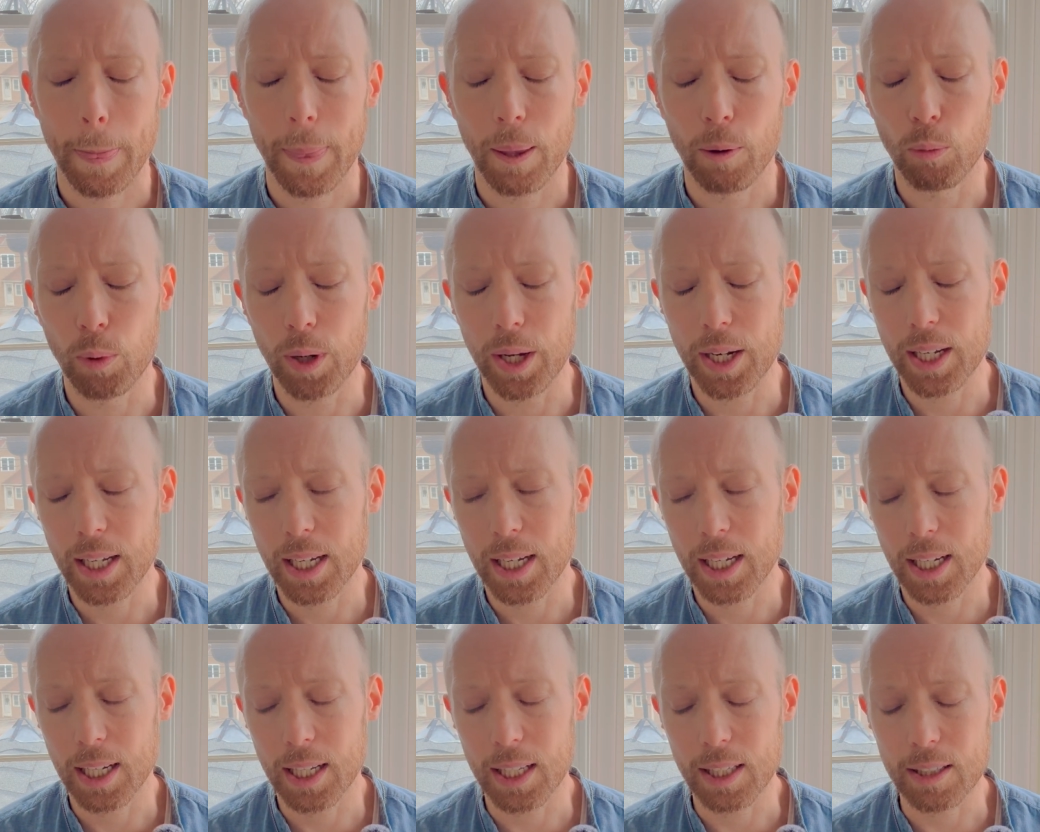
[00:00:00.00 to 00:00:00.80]
when
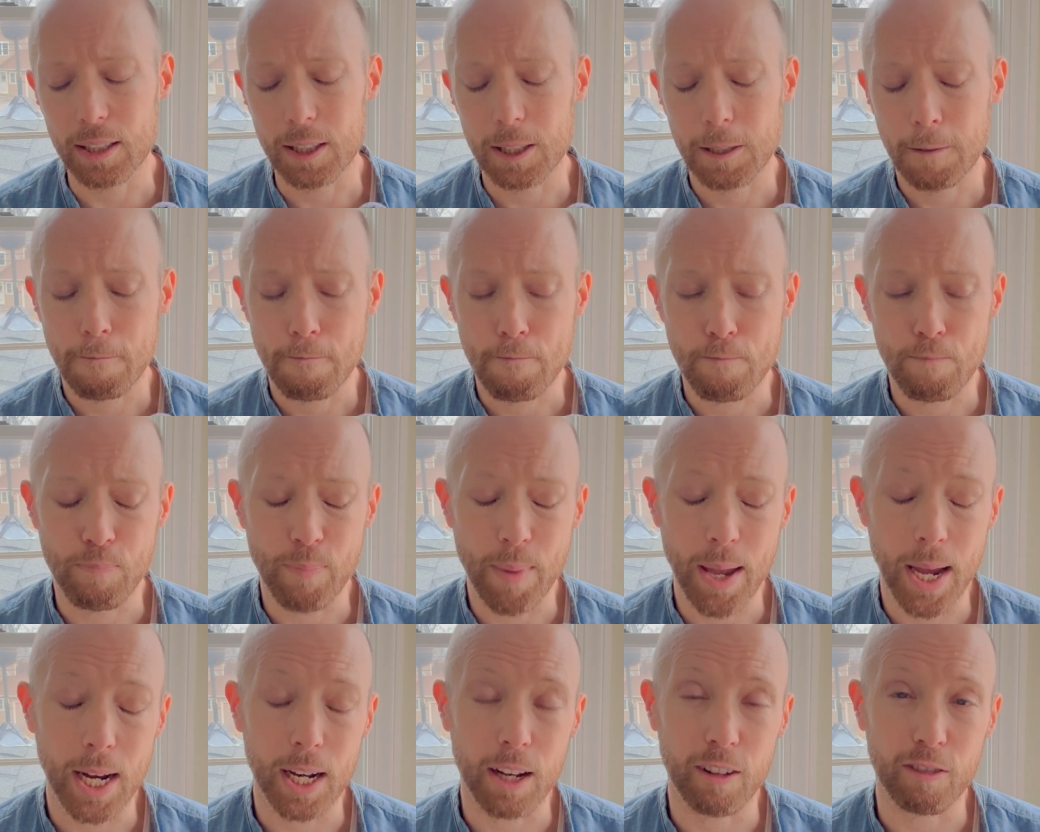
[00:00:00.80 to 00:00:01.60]
it is
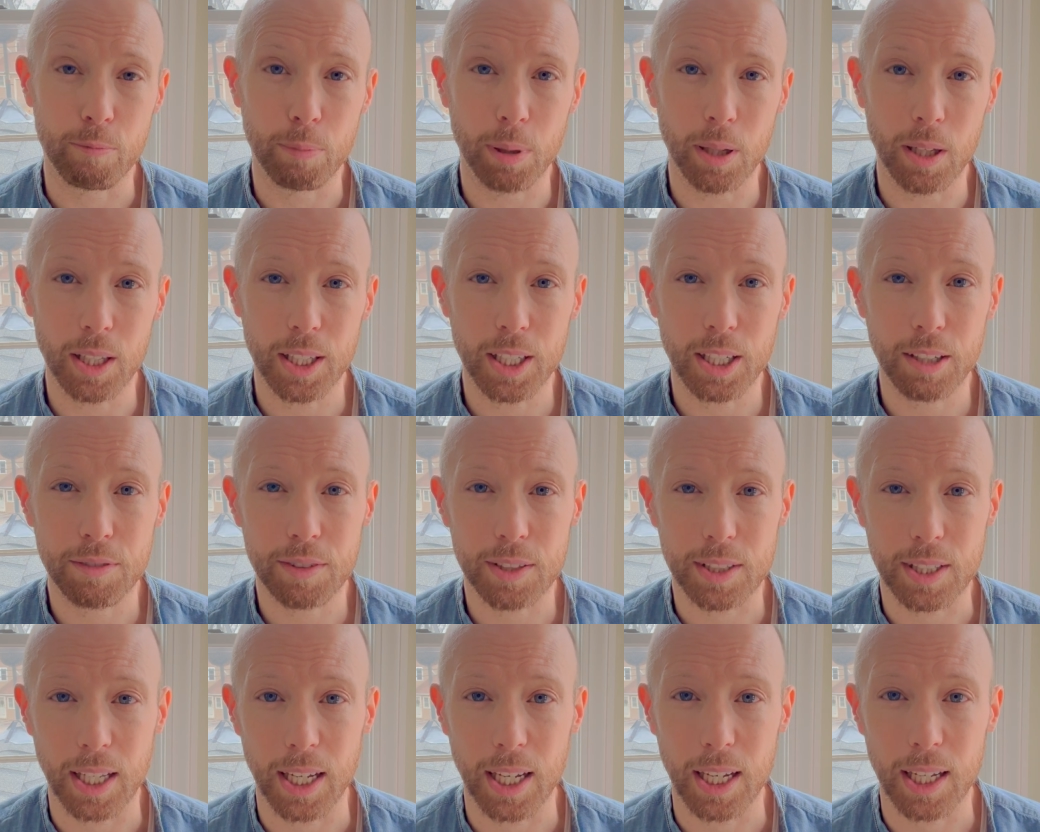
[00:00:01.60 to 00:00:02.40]
made of
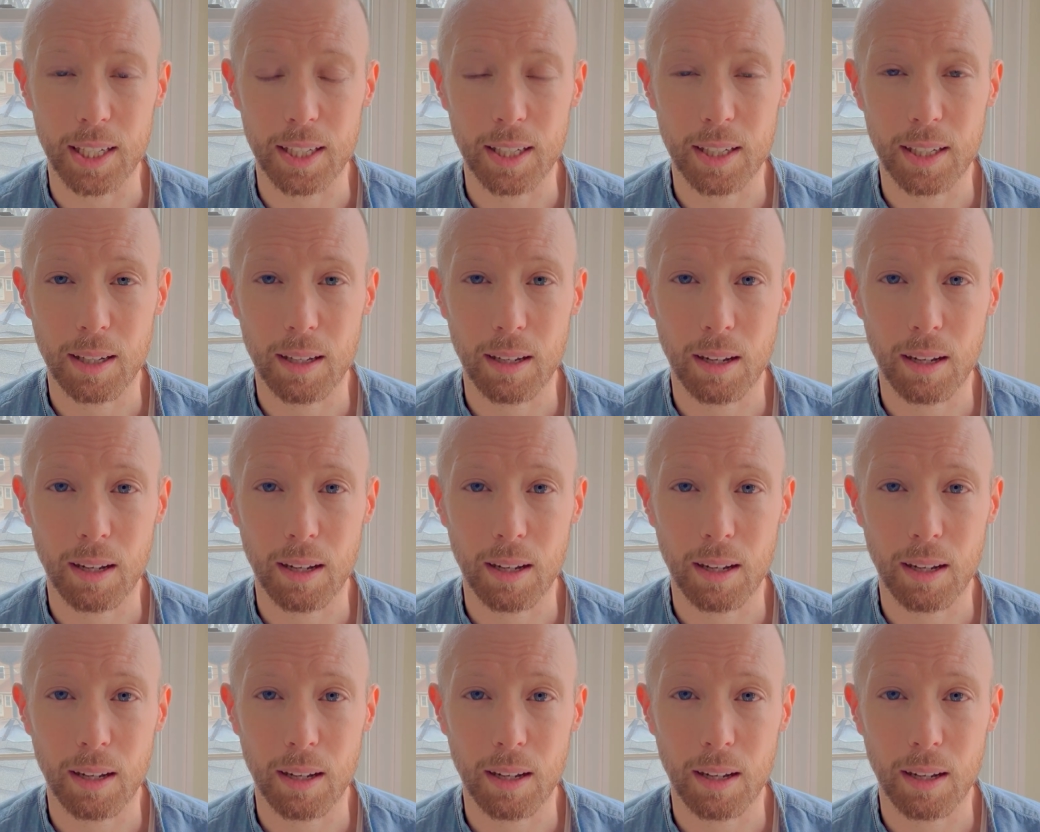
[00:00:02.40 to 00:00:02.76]
beliefs that